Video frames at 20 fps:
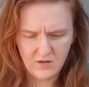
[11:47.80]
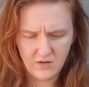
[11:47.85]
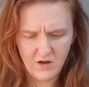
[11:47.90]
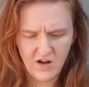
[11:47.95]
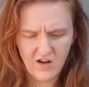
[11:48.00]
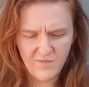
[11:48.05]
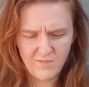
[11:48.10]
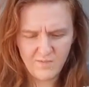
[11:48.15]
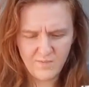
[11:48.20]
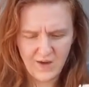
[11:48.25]

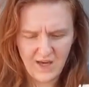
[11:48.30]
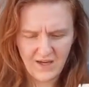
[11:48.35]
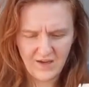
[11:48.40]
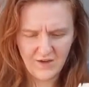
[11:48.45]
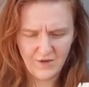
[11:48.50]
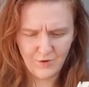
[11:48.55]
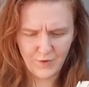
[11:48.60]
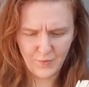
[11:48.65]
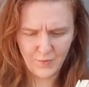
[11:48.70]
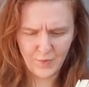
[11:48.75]
"I
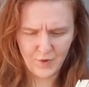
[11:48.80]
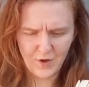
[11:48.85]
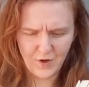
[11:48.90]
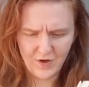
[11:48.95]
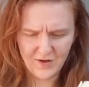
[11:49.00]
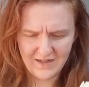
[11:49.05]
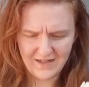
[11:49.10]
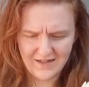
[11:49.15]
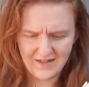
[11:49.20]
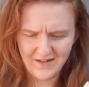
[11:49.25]
beg your
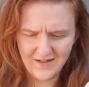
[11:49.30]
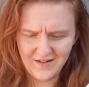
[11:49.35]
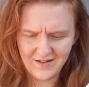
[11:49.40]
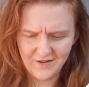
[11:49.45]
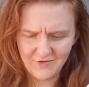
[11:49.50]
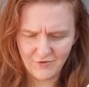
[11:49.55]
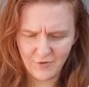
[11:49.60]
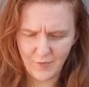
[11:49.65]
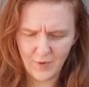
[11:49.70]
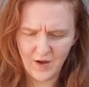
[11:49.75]
pardon,"
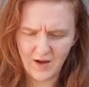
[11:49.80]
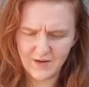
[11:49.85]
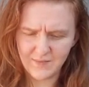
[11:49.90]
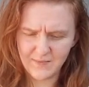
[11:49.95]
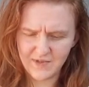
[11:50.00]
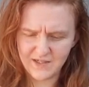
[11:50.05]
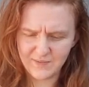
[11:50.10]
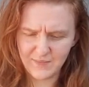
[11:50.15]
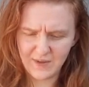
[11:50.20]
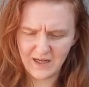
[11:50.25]
replied
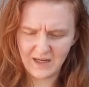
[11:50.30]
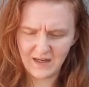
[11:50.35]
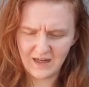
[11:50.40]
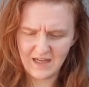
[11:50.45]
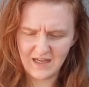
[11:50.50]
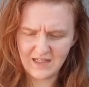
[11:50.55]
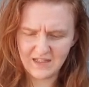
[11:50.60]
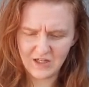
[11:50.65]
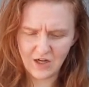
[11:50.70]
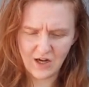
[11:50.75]
Miss
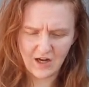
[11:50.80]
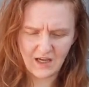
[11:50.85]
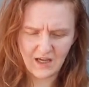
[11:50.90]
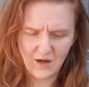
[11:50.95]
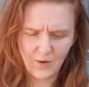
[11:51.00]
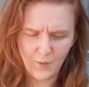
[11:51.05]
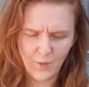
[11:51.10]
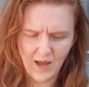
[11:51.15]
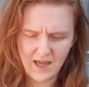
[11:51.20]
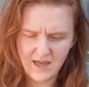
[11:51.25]
Bingley, turning
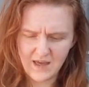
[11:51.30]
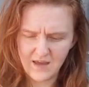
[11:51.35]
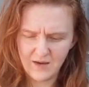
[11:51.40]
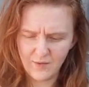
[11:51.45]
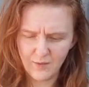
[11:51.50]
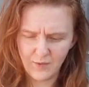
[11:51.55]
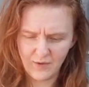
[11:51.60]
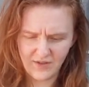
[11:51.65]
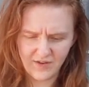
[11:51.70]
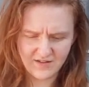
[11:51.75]
away
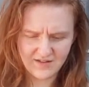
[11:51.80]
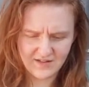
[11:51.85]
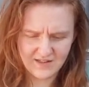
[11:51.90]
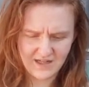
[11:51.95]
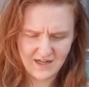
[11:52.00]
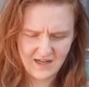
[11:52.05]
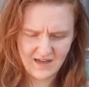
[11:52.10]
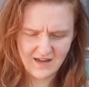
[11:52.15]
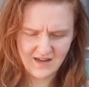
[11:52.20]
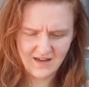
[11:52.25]
with a
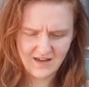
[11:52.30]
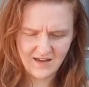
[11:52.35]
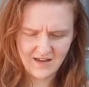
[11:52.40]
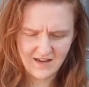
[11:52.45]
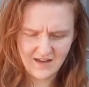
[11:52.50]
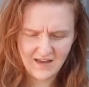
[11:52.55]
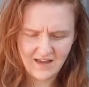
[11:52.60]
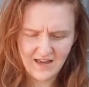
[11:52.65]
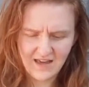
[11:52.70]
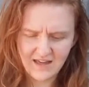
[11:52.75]
sneer.
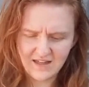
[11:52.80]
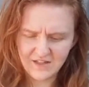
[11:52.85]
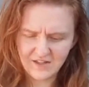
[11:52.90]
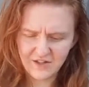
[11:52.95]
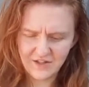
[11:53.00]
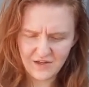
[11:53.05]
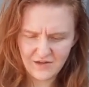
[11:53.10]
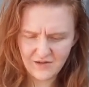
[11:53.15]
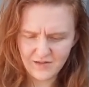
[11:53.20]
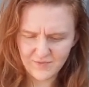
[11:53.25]

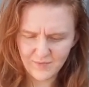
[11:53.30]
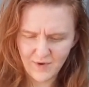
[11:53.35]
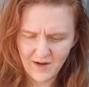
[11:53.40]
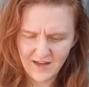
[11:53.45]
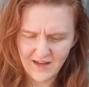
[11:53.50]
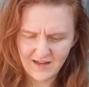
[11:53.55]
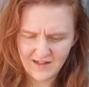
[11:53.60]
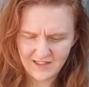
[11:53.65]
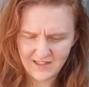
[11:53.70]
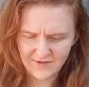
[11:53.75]
"Excuse
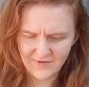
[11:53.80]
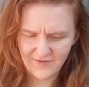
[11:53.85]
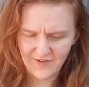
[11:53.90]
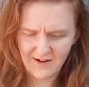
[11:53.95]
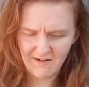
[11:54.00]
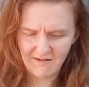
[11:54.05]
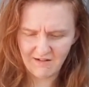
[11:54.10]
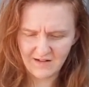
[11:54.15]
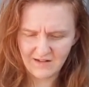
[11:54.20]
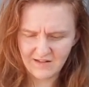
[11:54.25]
my
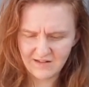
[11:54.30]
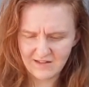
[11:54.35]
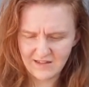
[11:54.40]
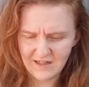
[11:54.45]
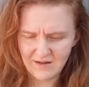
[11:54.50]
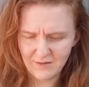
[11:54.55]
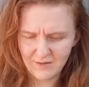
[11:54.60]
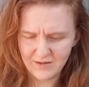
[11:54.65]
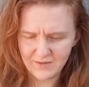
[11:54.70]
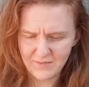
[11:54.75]
interference,
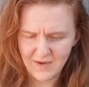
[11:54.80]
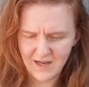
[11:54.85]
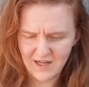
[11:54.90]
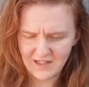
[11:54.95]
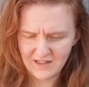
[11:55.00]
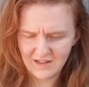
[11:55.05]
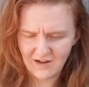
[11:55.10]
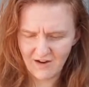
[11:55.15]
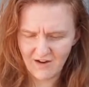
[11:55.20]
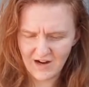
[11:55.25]
it was
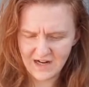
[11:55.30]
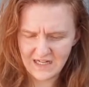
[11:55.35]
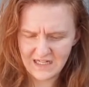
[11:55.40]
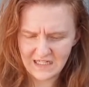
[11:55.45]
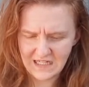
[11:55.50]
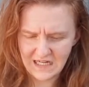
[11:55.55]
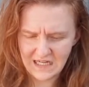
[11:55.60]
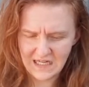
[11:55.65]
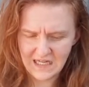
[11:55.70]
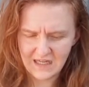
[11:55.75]
meant
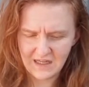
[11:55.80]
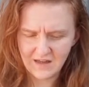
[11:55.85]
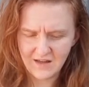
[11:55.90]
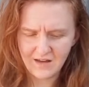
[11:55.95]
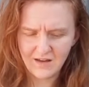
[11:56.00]
kindly."